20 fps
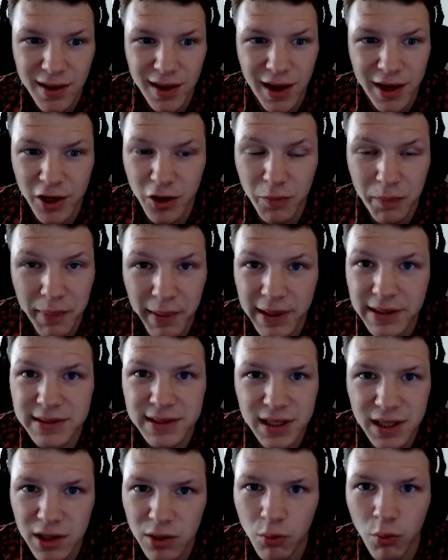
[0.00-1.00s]
and you
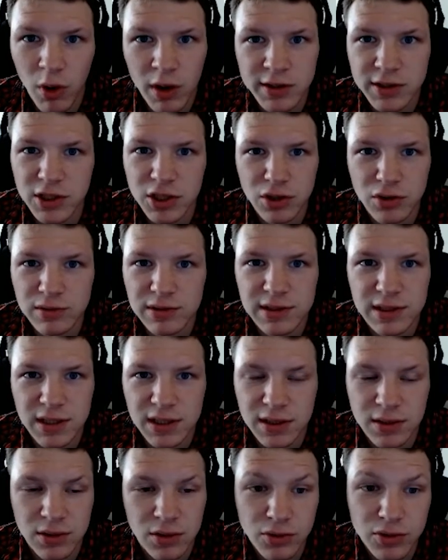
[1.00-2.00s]
basically want to use a
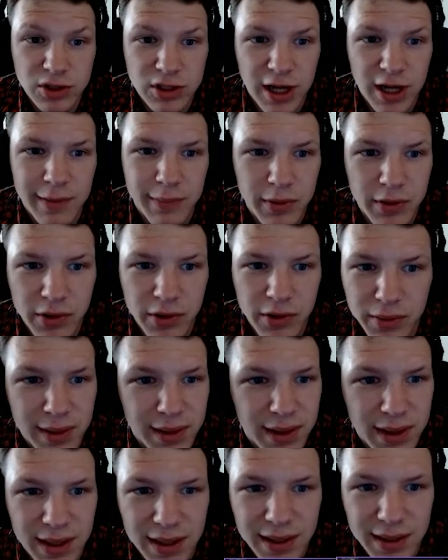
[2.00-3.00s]
new sniper, you can
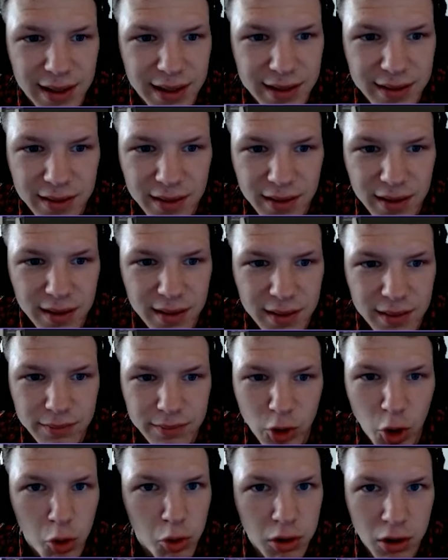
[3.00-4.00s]
get like the
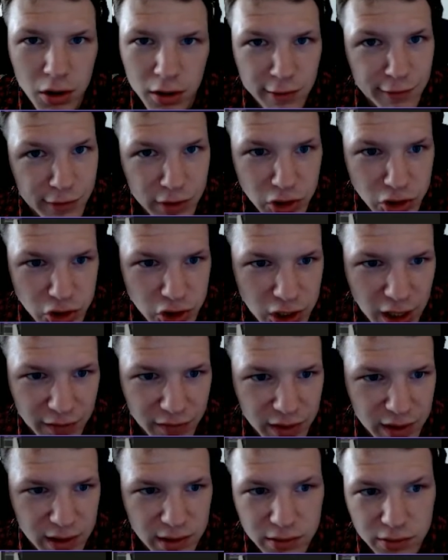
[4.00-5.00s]
nuclear version of
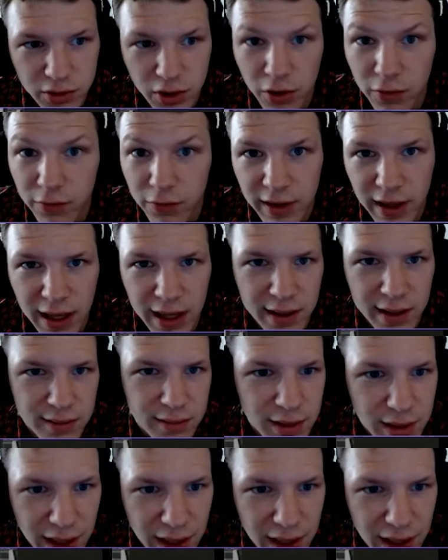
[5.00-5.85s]
it and go for that.